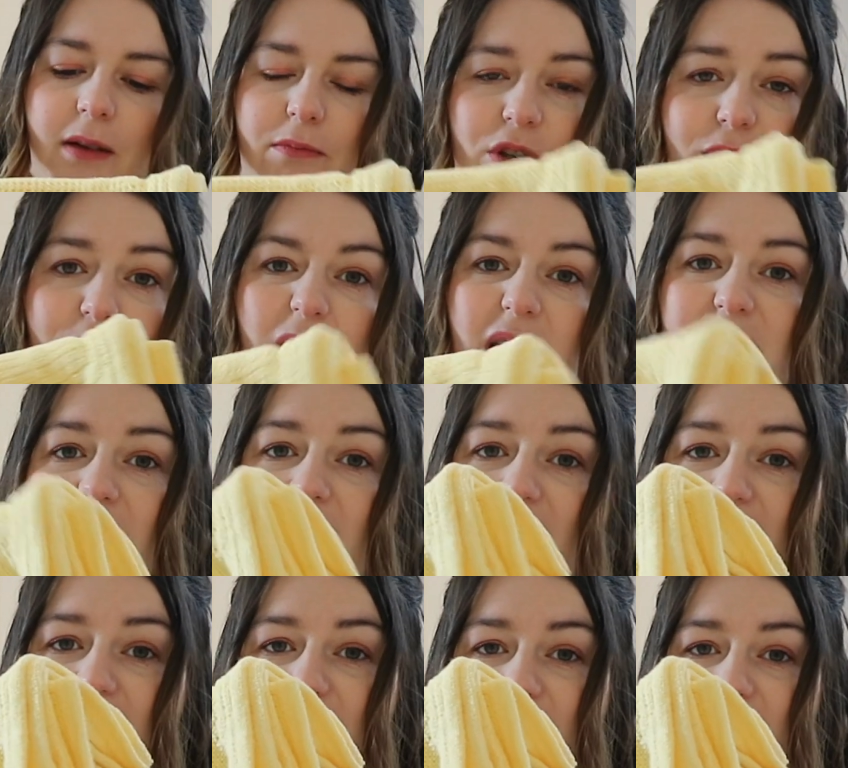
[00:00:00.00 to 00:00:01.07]
just because I
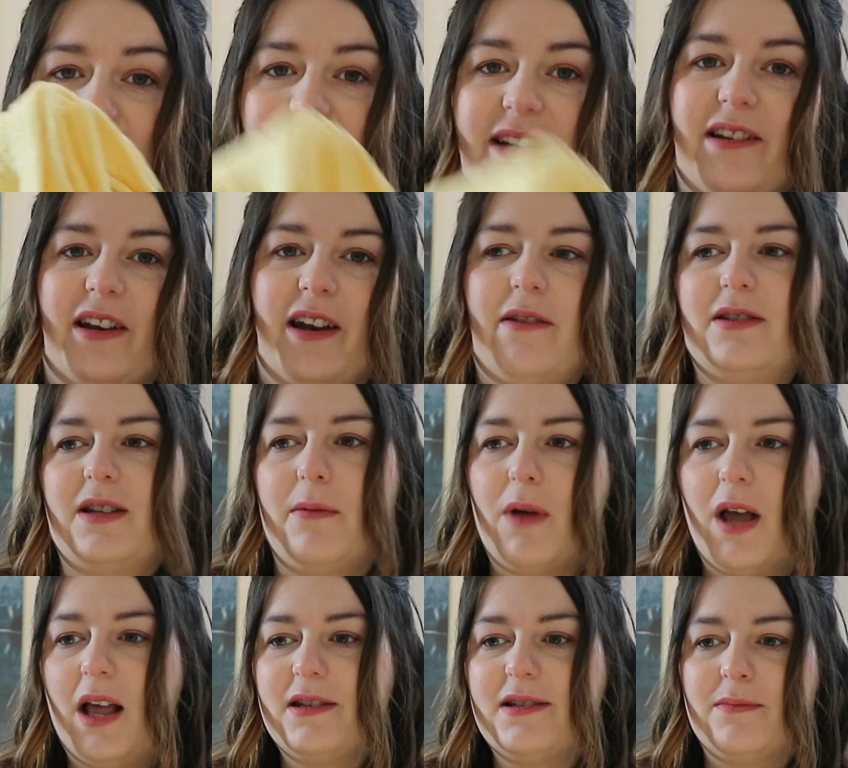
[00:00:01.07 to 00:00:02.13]
liked it in Lidl, and I was like,
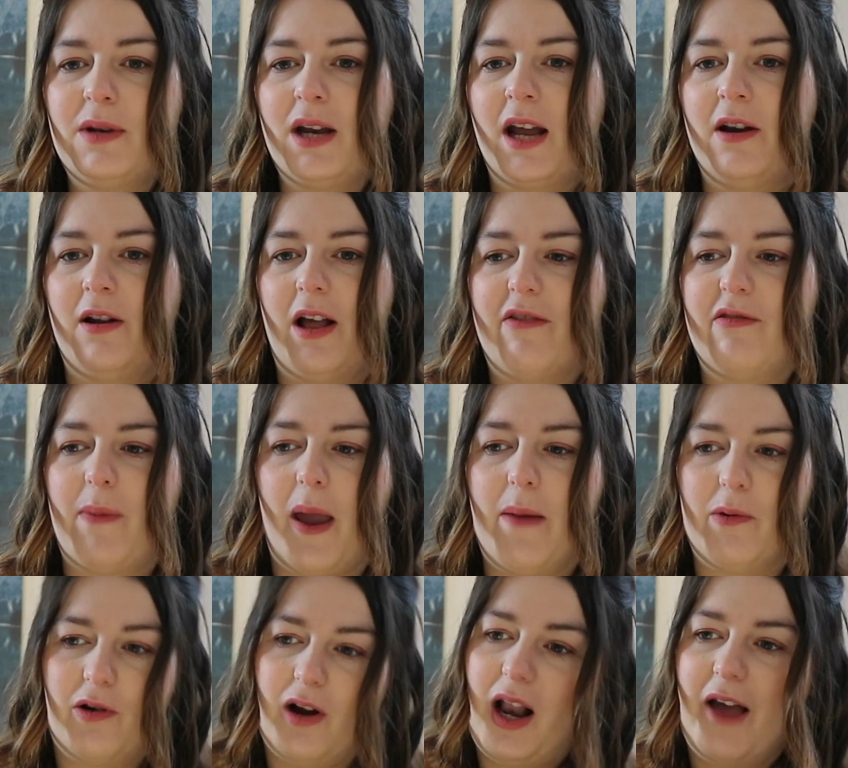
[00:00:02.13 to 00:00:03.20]
well, somebody I know will have a
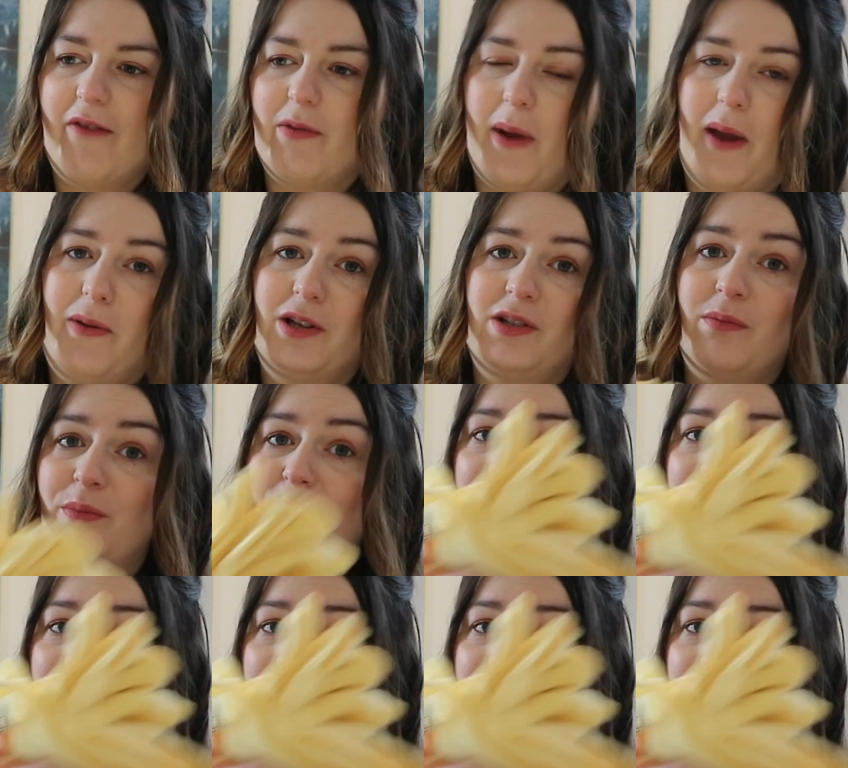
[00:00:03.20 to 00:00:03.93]
baby, or I'll have a baby at some